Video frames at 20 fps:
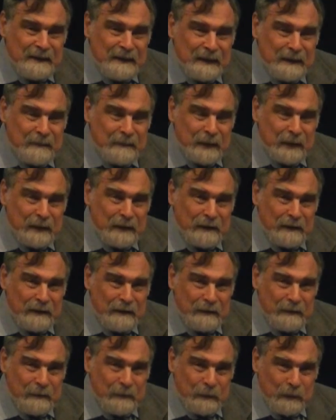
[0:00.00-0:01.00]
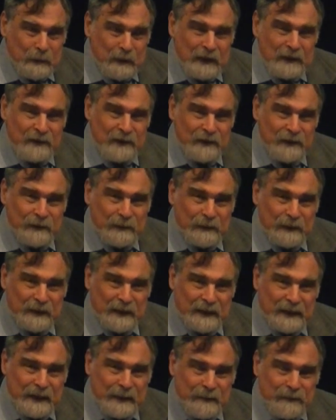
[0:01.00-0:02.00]
I'm not quite sure where
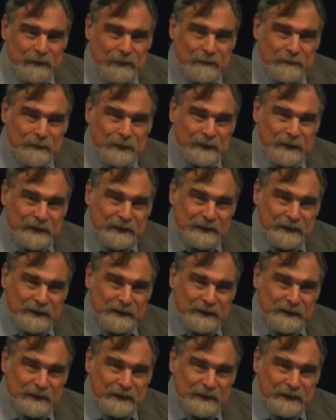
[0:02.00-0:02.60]
that came from, but